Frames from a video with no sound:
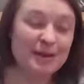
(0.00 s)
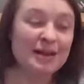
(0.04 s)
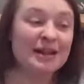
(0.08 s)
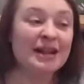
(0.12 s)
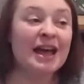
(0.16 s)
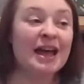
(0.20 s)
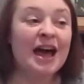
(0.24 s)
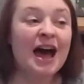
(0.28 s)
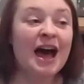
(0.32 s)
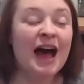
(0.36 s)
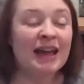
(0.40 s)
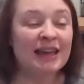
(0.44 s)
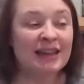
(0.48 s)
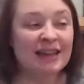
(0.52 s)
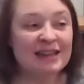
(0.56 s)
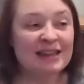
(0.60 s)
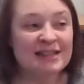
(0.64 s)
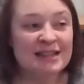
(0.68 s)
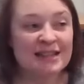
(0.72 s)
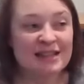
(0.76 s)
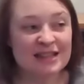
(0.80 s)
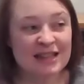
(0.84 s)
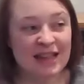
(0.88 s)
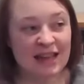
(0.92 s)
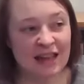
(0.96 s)
mean, I
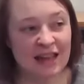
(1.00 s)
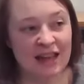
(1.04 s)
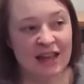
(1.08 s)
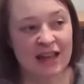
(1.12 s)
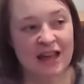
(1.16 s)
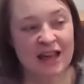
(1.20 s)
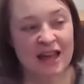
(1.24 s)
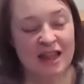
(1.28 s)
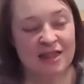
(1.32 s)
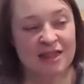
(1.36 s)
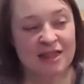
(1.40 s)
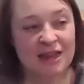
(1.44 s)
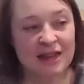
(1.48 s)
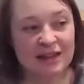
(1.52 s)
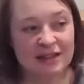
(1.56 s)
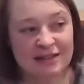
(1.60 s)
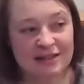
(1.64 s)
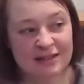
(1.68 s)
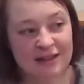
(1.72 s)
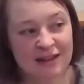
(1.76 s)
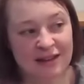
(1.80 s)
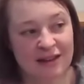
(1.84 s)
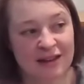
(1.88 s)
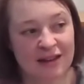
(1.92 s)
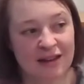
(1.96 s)
guess it's like
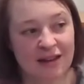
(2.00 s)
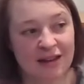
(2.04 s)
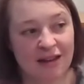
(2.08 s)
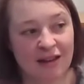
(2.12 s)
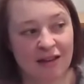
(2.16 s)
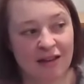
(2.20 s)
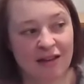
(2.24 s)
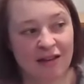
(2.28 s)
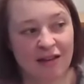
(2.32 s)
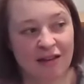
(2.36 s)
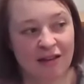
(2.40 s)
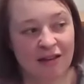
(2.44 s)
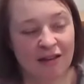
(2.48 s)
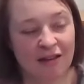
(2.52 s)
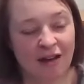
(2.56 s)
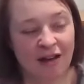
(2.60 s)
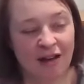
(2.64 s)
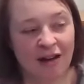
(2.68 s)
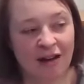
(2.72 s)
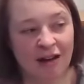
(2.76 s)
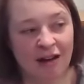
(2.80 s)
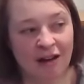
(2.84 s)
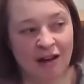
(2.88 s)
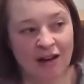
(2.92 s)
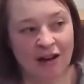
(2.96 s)
this
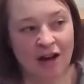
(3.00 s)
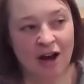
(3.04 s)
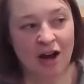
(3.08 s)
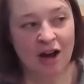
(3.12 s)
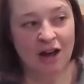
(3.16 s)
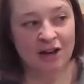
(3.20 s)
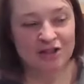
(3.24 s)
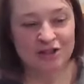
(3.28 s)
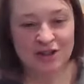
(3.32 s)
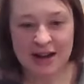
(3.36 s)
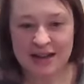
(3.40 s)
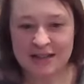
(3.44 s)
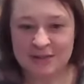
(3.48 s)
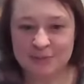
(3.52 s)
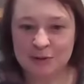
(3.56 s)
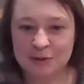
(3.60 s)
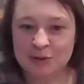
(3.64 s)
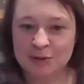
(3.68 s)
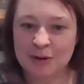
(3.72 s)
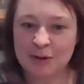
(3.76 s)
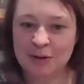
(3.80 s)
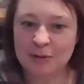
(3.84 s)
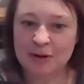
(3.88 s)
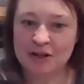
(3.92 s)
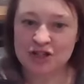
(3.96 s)
contrast
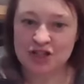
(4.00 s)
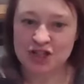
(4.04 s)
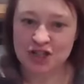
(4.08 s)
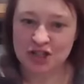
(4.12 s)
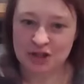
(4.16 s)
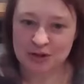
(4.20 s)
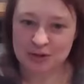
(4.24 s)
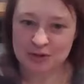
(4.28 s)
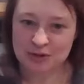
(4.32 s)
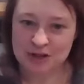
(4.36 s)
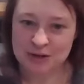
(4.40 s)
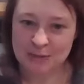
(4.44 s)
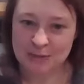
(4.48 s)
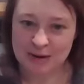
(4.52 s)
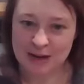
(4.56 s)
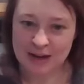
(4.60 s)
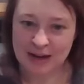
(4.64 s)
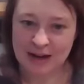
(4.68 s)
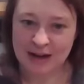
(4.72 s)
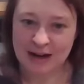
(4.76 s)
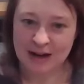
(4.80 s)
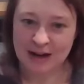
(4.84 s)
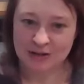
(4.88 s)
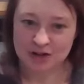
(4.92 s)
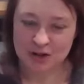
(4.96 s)
between what she used to be
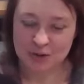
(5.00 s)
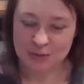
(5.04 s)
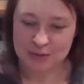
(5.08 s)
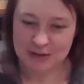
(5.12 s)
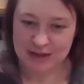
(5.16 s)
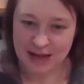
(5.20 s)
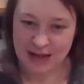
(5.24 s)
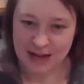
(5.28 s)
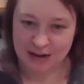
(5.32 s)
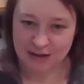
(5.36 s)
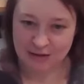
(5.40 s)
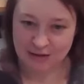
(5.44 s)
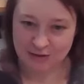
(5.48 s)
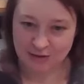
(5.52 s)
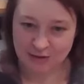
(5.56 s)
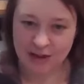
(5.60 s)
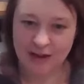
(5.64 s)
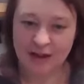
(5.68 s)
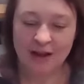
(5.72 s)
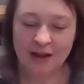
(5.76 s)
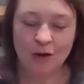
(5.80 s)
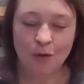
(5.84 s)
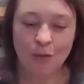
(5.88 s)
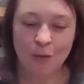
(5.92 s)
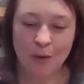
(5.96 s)
and how she was kind of
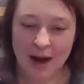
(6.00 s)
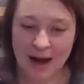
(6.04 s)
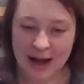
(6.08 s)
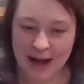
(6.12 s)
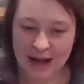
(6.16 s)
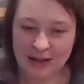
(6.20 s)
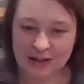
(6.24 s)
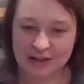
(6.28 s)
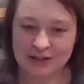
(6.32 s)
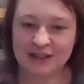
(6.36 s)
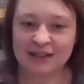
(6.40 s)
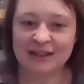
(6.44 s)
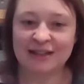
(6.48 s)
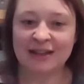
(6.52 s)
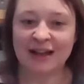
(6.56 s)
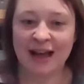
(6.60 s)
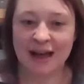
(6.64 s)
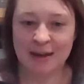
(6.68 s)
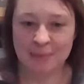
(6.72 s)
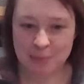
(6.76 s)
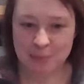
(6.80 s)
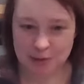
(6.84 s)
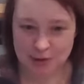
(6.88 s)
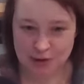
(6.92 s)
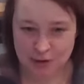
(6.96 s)
wild and
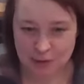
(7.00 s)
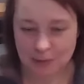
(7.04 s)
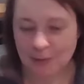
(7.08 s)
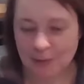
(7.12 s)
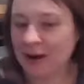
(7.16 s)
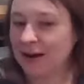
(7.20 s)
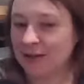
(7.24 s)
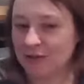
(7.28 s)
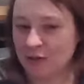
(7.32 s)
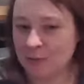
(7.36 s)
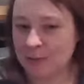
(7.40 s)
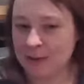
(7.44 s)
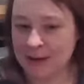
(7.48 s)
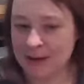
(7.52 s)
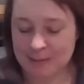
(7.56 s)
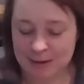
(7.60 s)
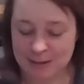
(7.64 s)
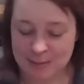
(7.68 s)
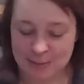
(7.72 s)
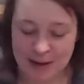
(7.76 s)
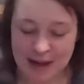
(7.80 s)
hyper or whatever, maybe.